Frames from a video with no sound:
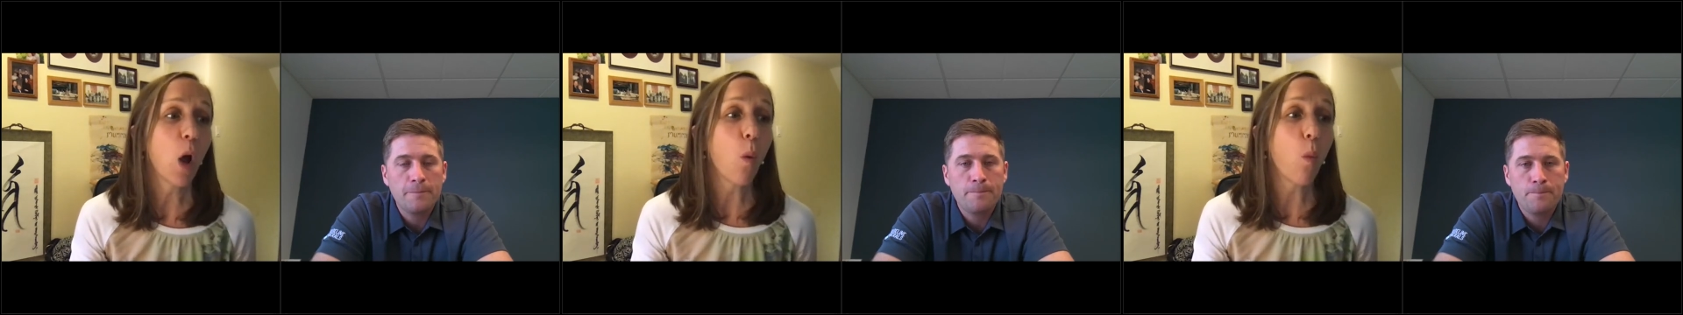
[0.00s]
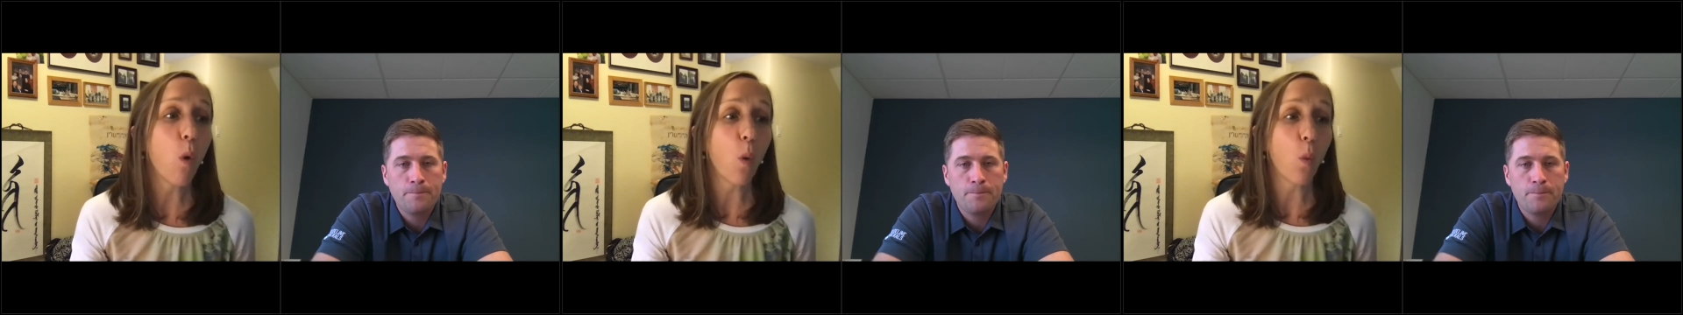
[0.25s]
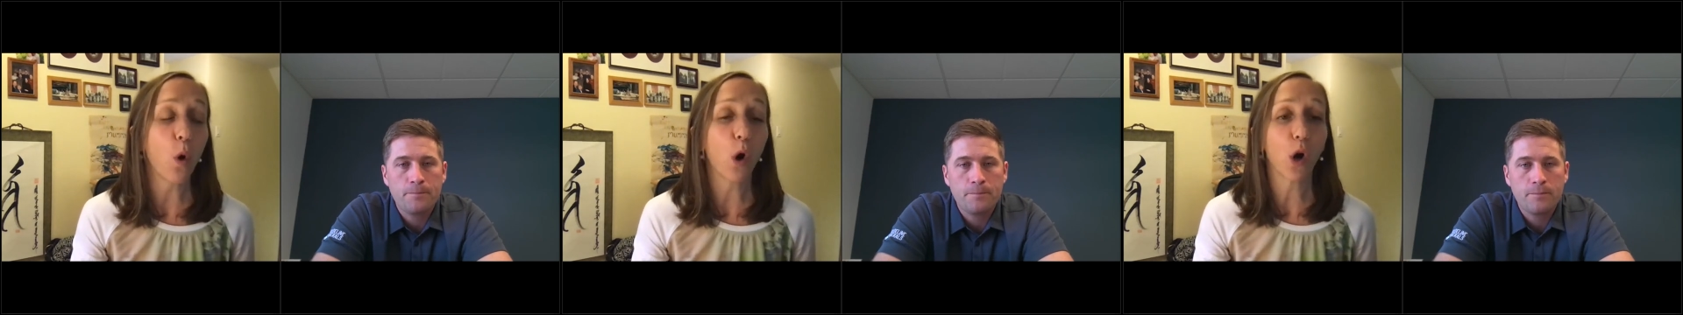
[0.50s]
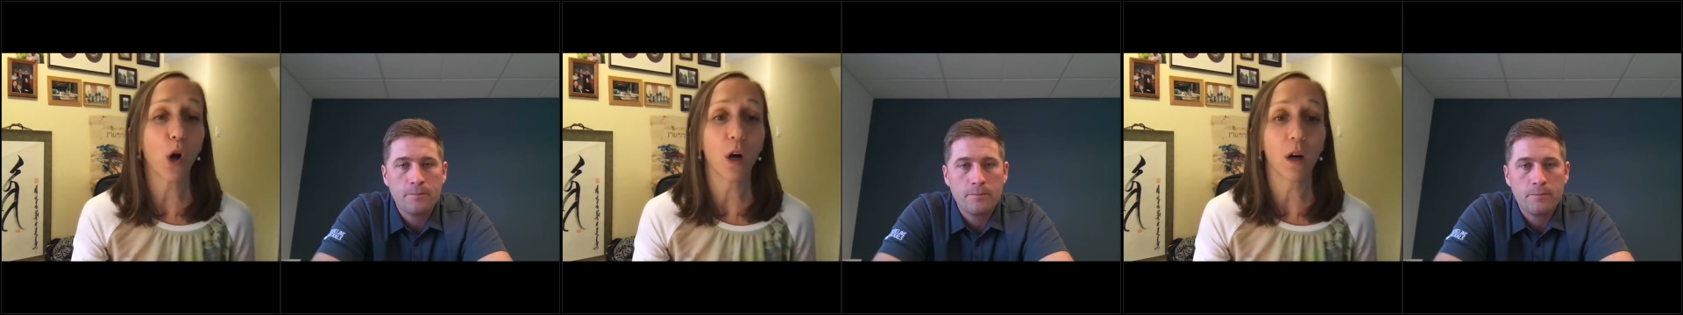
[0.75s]
Speaker 1: What
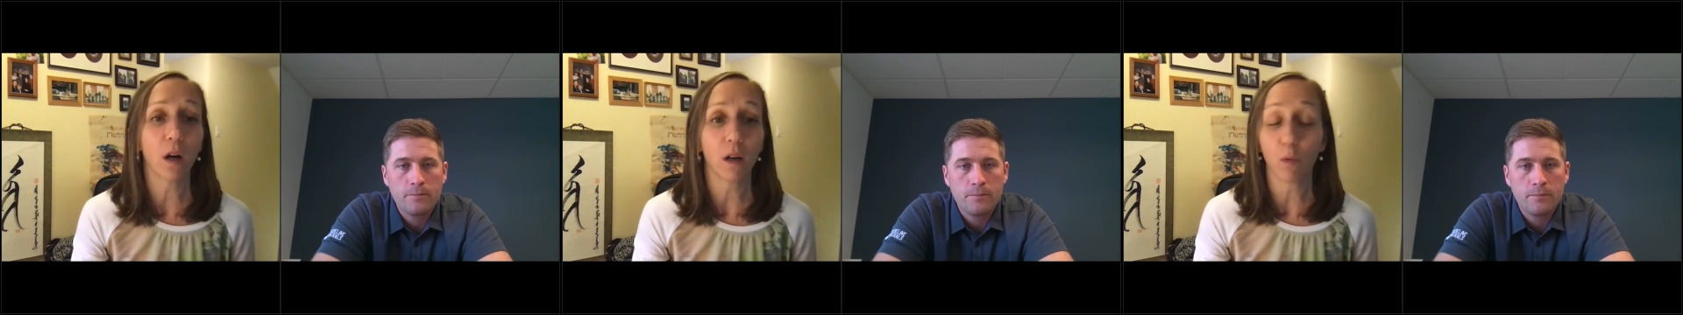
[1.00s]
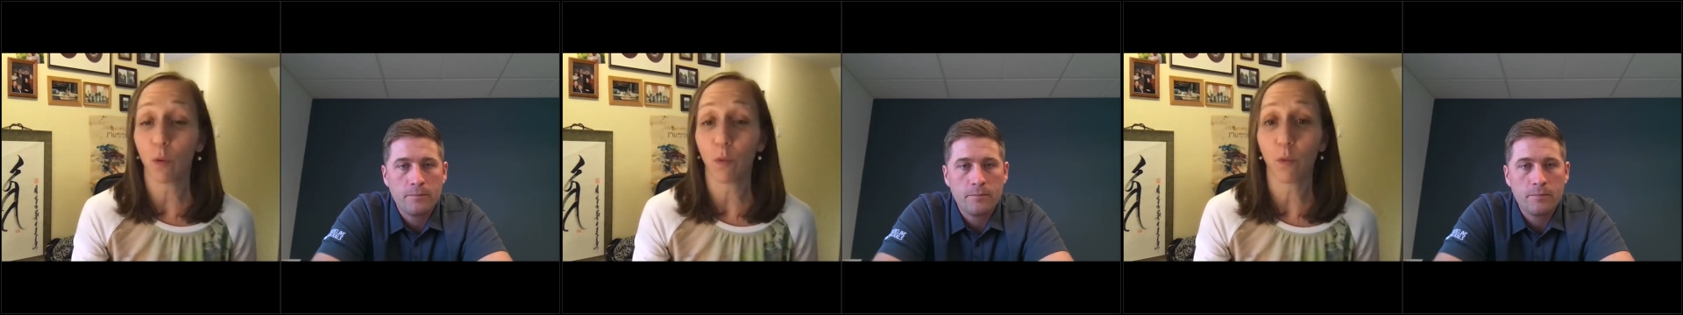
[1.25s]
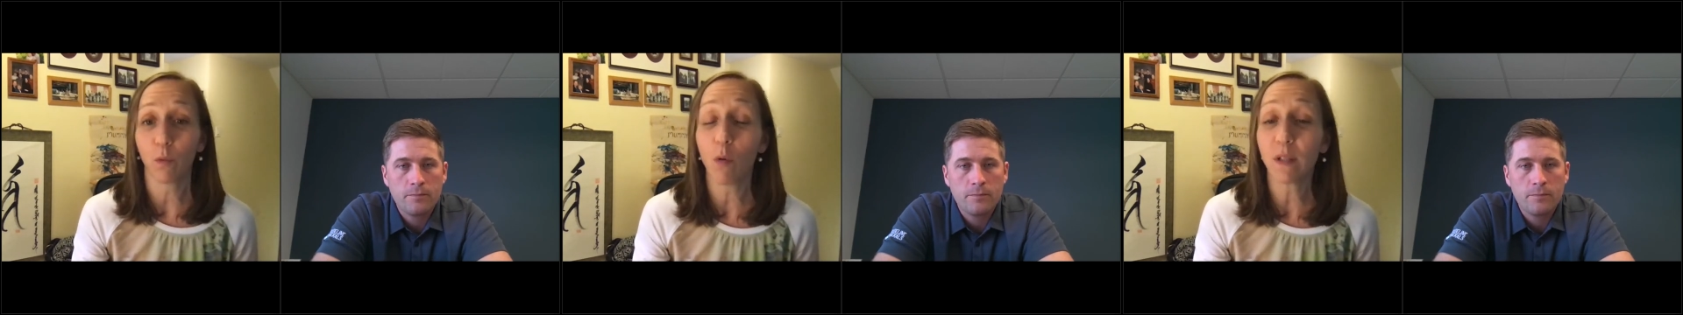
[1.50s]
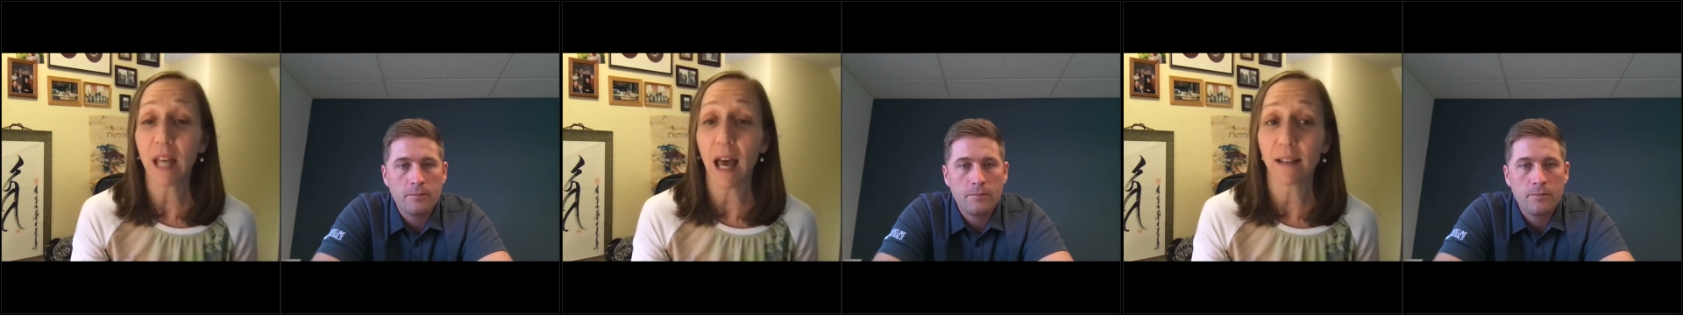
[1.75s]
were what, what
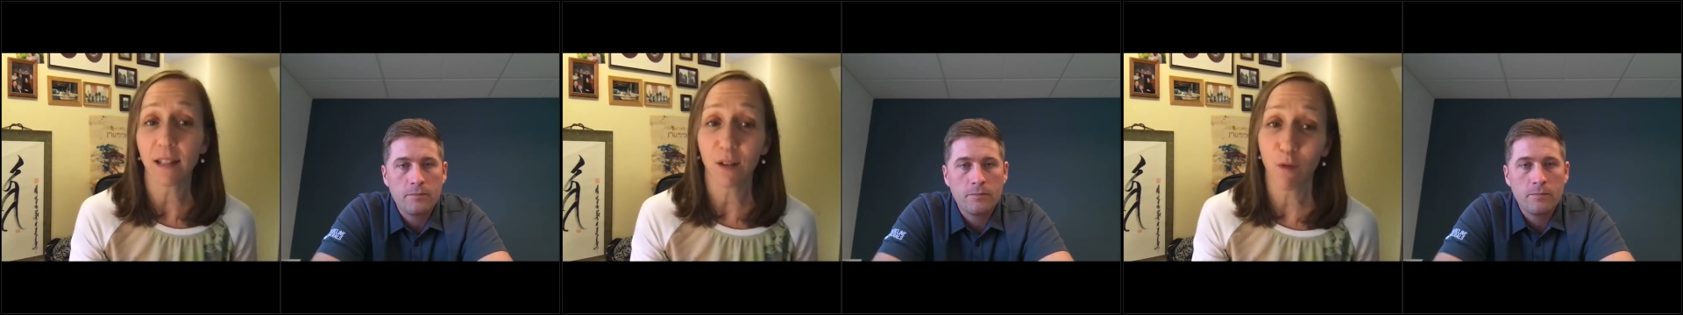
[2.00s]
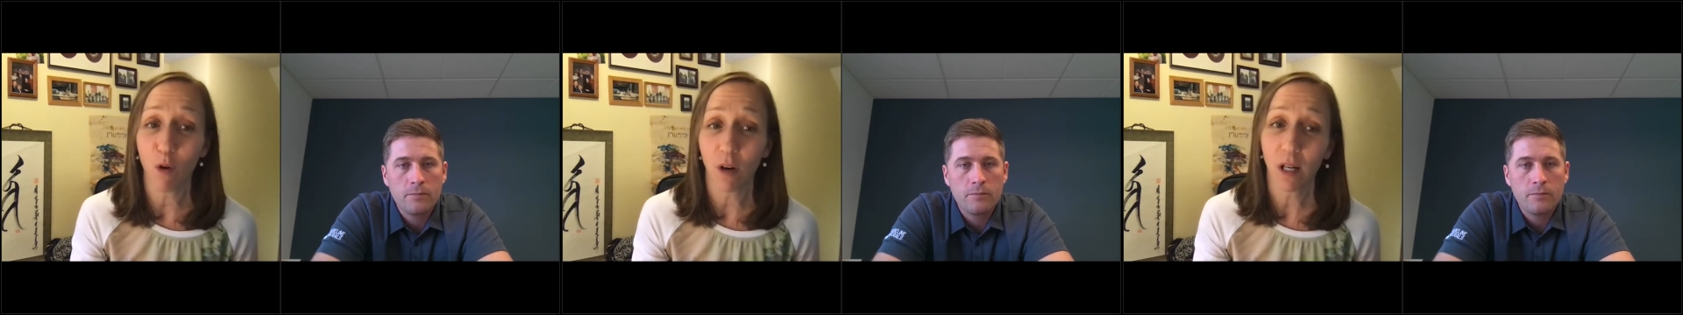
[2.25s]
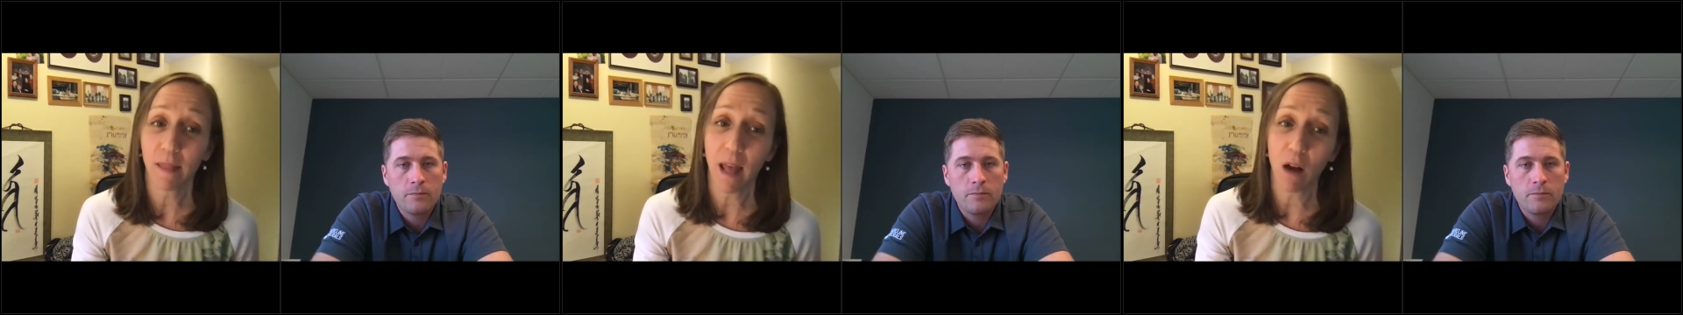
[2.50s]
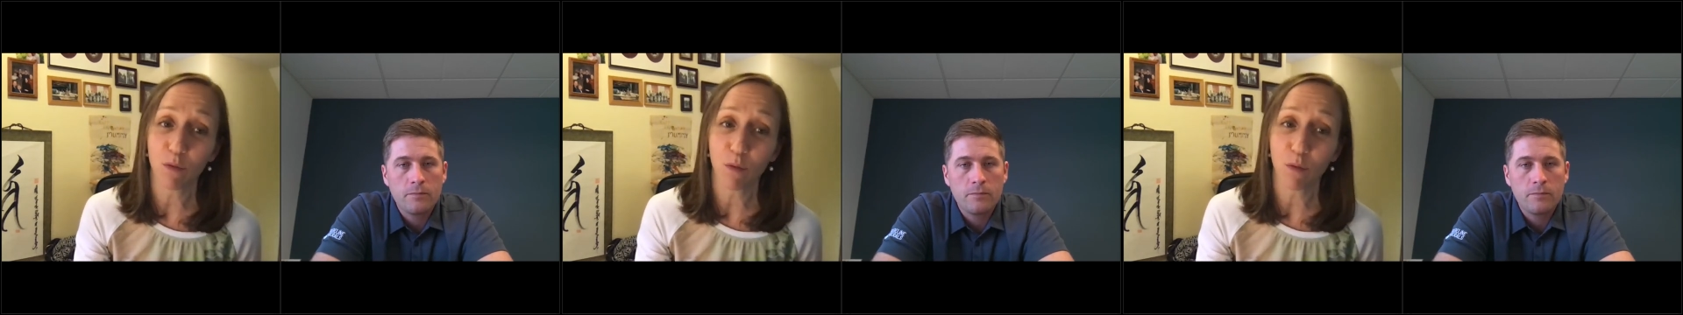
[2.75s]
was assayed for in that